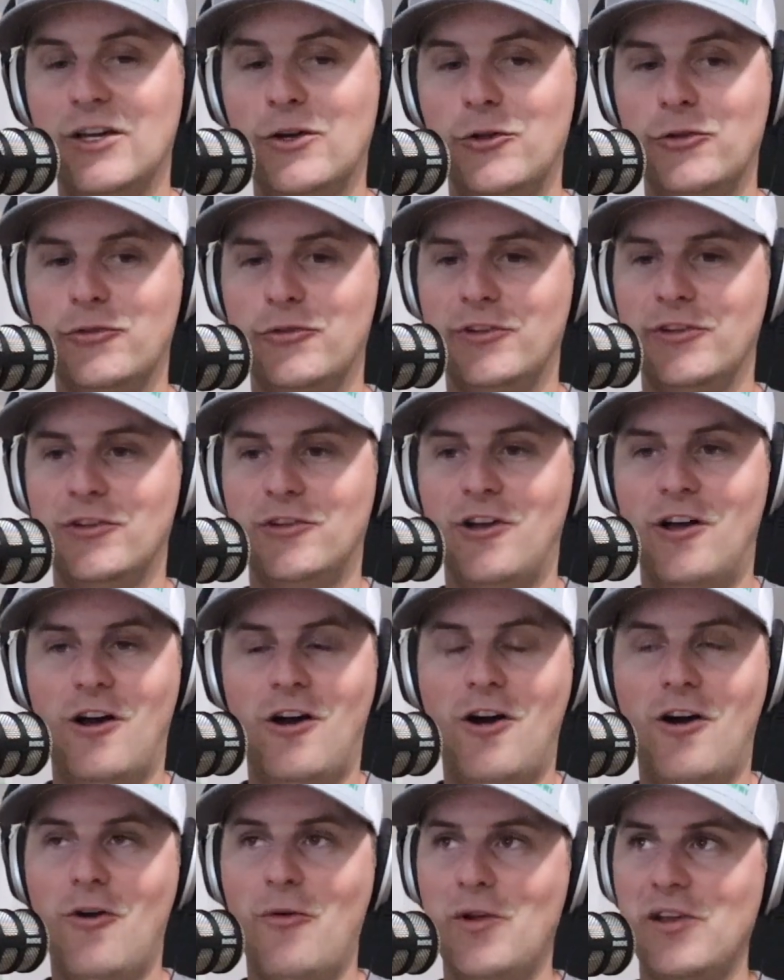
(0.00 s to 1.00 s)
Hose Reel
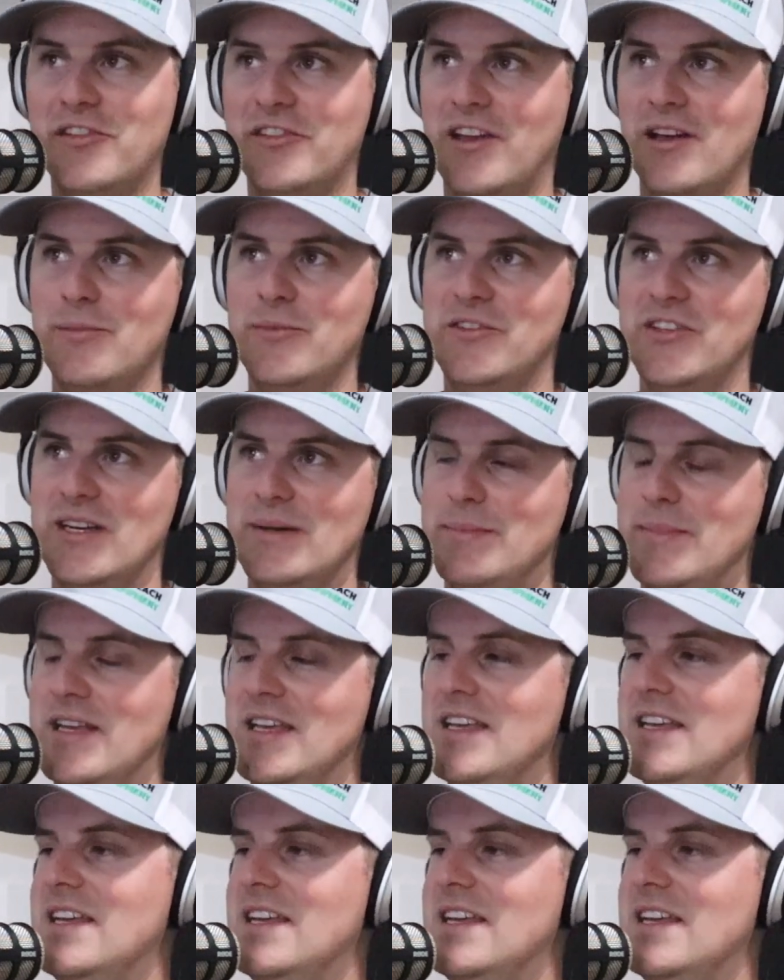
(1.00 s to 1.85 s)
always comes up,